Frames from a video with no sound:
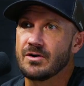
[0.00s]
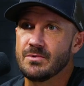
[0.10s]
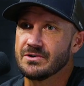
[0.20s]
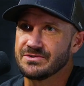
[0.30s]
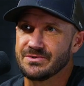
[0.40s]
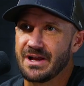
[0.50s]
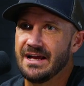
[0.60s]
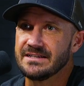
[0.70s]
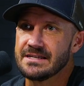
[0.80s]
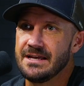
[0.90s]
commercial
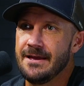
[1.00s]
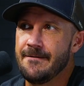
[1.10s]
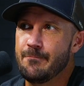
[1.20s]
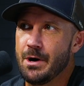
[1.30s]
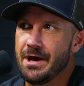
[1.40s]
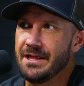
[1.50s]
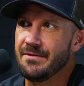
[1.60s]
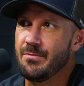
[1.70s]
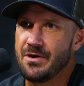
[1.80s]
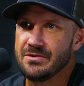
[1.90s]
guys. But
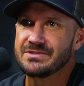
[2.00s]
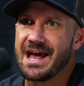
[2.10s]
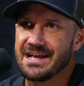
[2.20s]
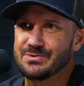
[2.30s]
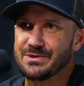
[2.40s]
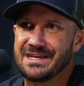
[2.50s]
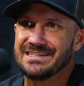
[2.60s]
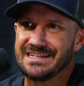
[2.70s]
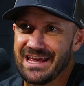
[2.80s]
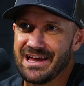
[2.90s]
those guys would
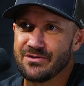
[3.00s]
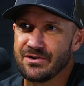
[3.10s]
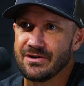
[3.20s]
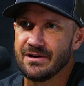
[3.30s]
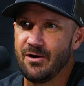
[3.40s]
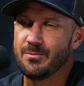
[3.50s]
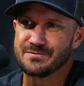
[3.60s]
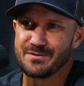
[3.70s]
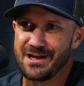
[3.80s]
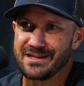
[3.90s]
get together
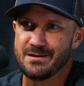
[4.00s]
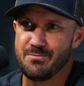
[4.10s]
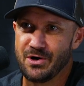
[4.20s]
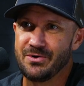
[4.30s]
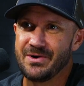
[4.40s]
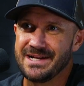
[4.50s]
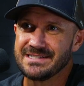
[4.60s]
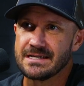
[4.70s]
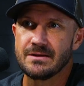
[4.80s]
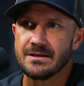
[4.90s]
almost for, like, the barn
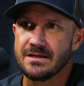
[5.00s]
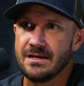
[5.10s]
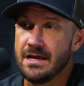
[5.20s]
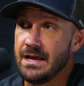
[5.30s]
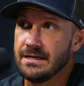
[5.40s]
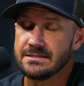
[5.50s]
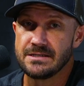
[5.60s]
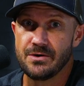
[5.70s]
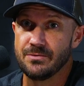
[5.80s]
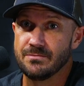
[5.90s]
raising. And
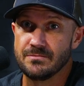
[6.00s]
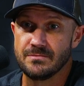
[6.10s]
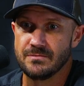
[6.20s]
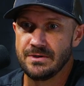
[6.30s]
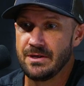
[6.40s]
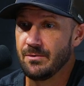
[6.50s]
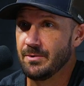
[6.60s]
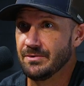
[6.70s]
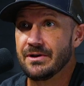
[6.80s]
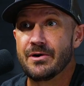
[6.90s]
so when they were
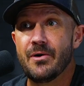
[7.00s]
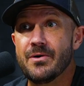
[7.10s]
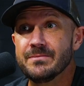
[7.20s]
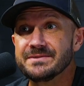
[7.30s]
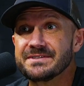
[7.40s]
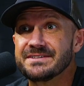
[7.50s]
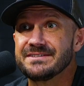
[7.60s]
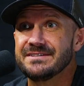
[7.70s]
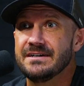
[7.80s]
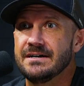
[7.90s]
building their homes,
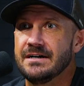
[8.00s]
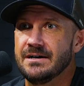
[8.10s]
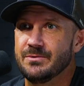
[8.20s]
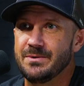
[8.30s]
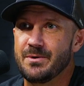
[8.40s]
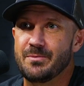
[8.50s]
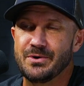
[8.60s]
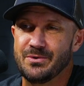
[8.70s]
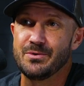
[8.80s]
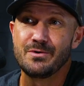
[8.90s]
when they were
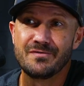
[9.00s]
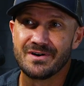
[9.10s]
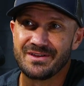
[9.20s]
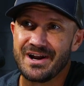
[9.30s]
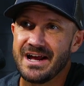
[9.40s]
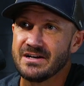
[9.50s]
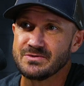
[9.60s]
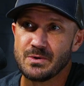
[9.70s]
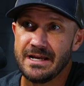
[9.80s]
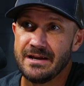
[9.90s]
putting a roof on their
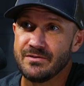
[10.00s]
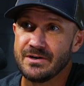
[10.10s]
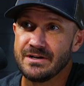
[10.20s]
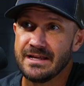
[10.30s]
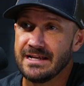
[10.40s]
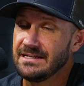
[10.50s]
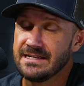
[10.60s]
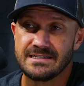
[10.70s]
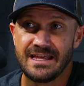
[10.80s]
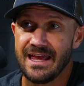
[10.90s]
house, whatever, they'd
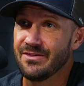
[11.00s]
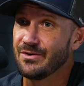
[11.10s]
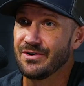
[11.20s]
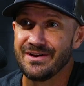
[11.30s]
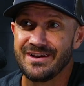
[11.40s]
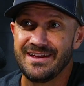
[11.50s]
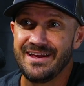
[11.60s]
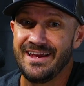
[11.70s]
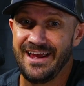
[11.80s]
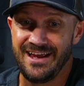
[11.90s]
get together
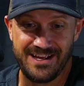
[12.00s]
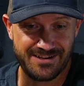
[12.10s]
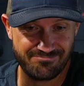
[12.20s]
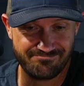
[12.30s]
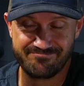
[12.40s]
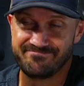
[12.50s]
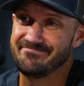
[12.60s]
and